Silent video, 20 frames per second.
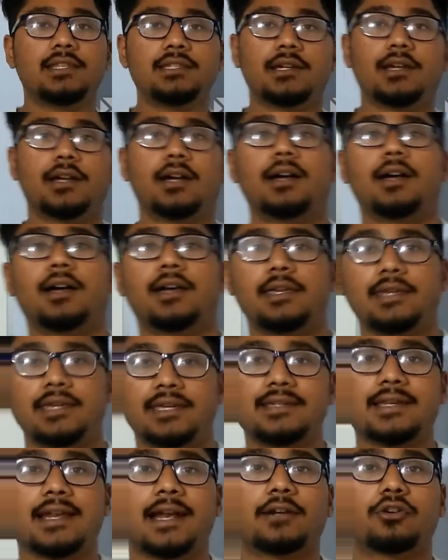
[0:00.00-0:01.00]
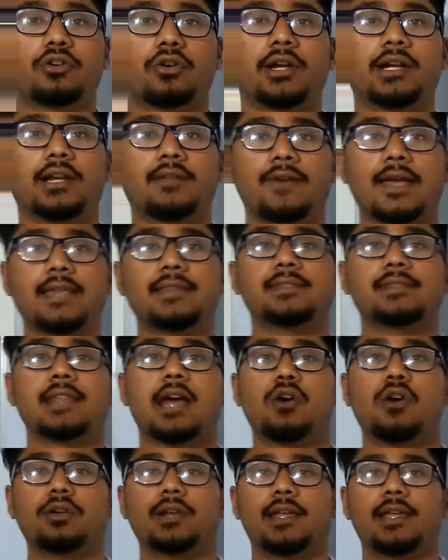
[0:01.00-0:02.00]
each electronic device
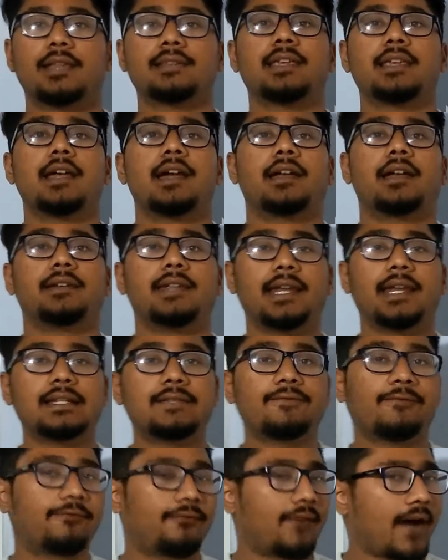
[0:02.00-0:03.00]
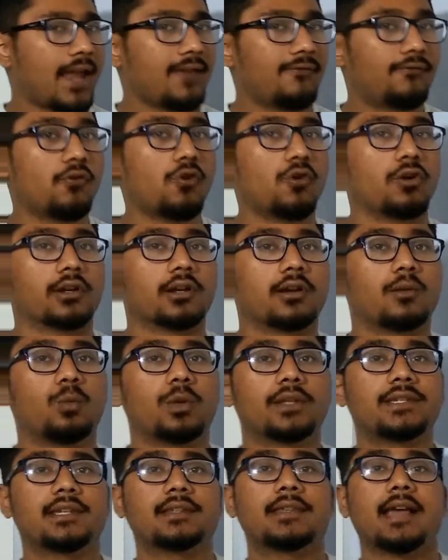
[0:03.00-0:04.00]
nowadays needs 5 volt,
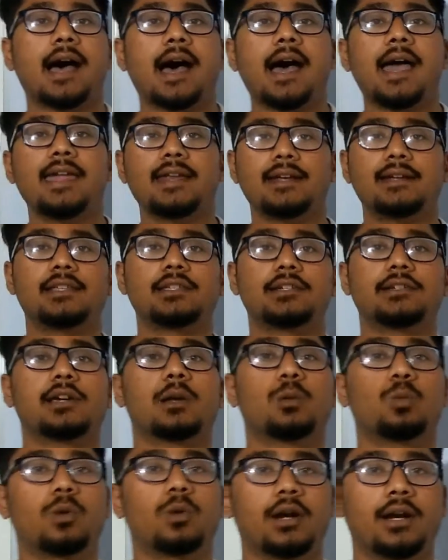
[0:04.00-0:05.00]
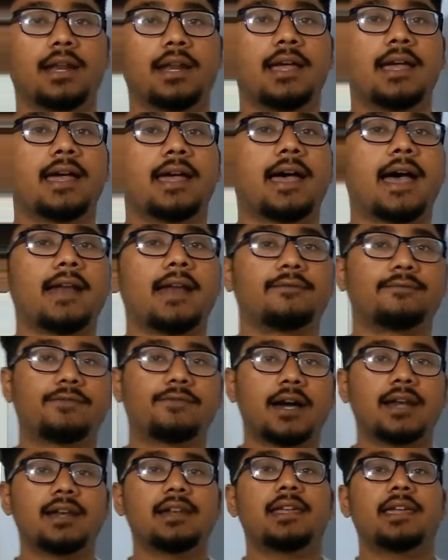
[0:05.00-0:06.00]
which is high in digital world, and
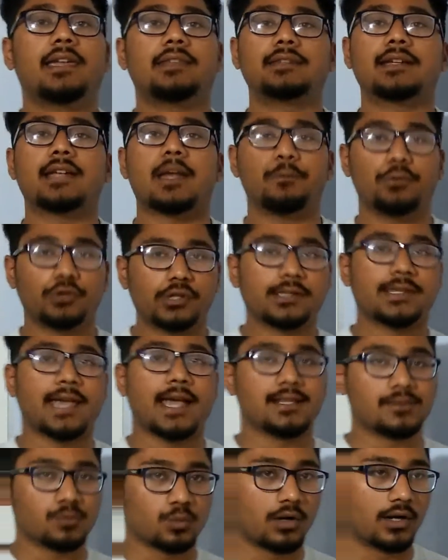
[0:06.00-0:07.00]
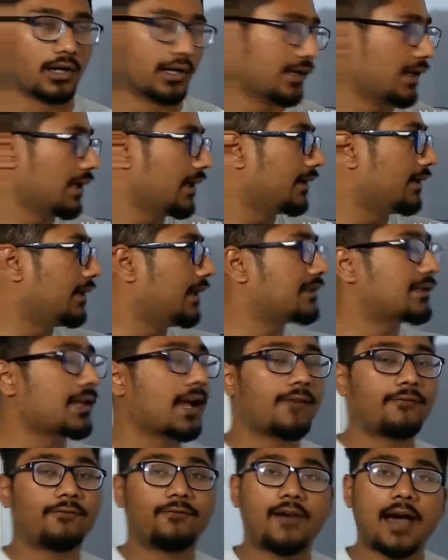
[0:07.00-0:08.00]
1 in the computer science world.
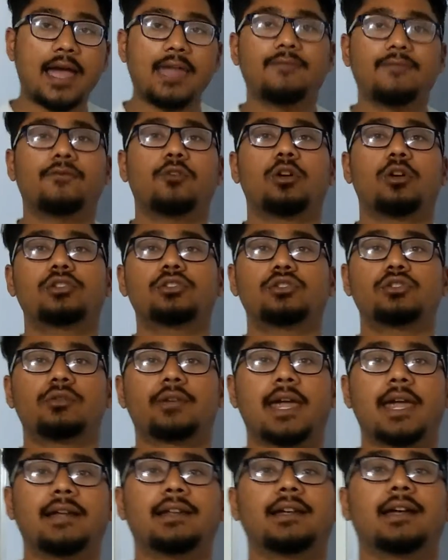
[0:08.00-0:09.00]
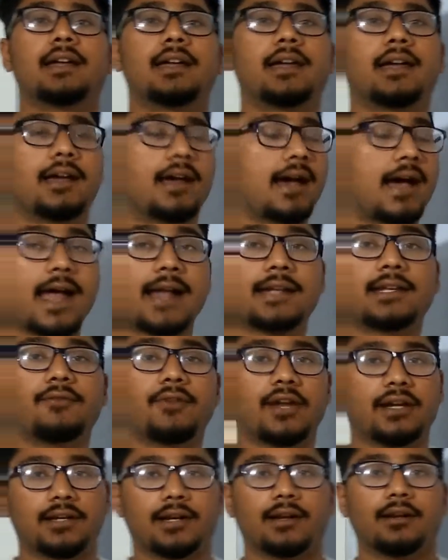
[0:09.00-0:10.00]
Needs 5 volts to get
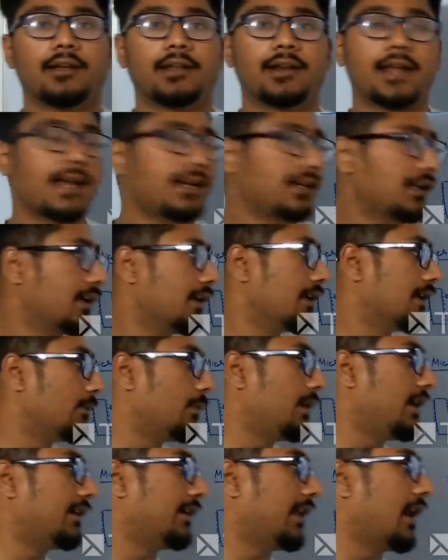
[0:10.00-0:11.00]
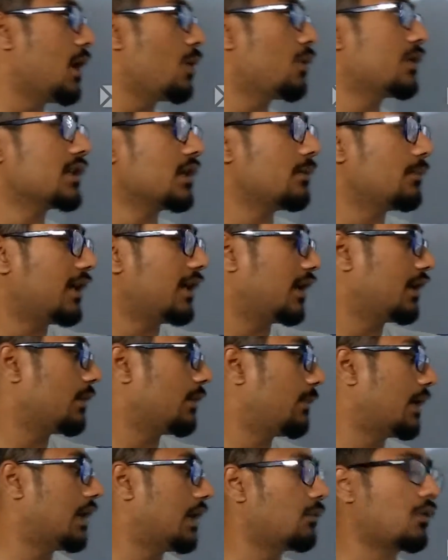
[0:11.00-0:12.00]
activated, right? Be it television, be it
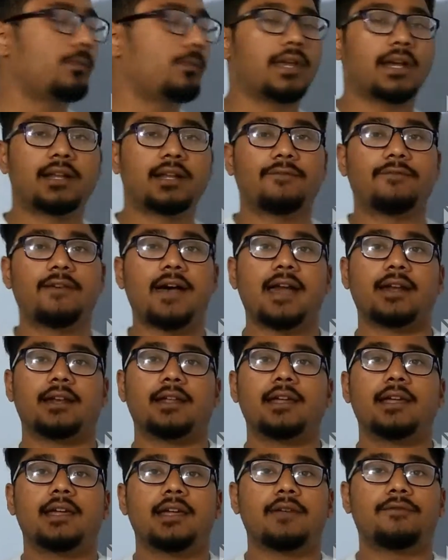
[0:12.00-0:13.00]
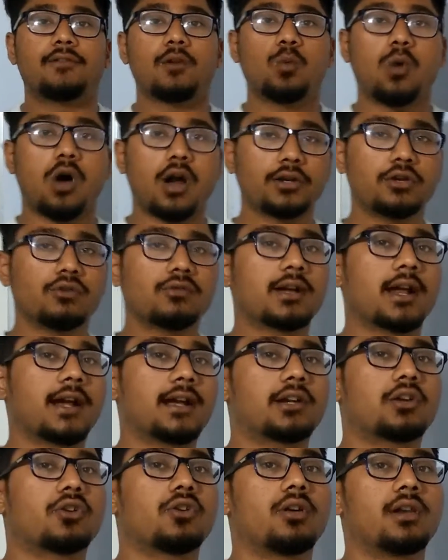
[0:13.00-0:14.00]
a bulb, or be it a fan. If you want to
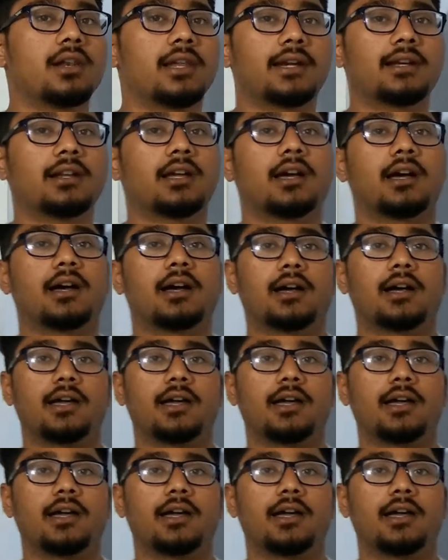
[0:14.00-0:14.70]
control it,